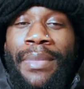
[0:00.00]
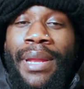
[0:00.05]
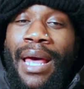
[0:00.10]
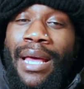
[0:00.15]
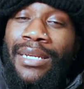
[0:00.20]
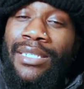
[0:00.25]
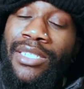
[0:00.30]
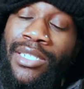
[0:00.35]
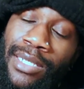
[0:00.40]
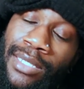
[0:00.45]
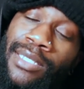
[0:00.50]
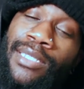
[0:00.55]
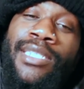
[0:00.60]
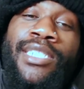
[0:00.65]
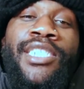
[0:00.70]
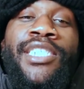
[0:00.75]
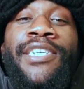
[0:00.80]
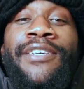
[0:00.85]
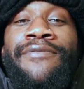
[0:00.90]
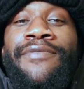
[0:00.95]
and I just
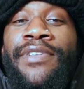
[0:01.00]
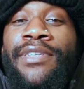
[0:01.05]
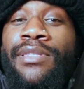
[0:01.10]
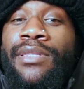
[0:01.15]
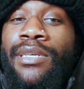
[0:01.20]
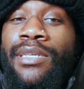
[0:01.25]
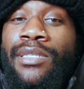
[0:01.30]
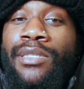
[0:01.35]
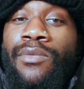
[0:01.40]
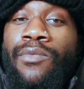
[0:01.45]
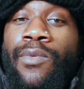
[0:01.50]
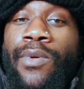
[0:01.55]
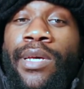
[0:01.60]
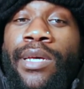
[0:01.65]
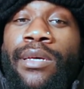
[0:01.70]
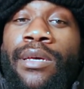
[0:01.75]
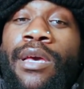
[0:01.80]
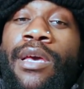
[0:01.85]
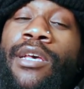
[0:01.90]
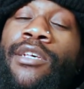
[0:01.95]
achieved it this week.